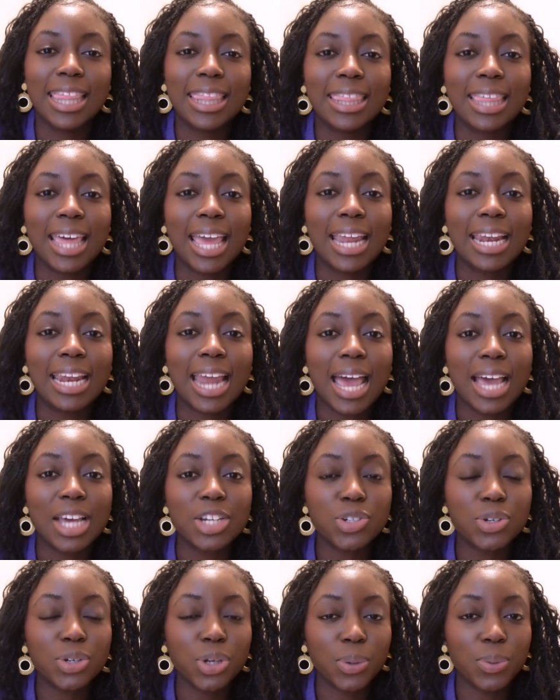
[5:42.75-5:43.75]
Then
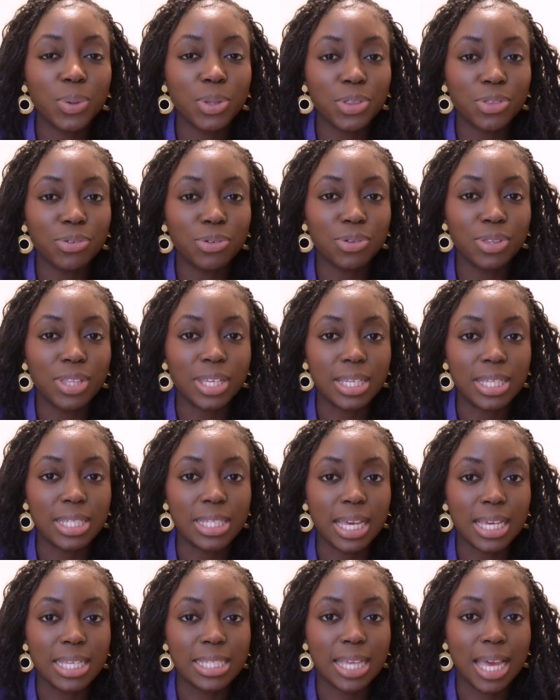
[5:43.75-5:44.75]
as you're going through these
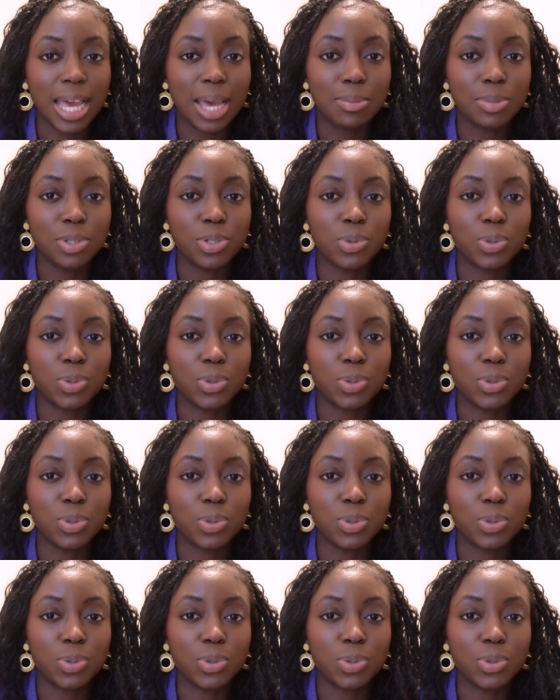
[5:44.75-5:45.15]
exams,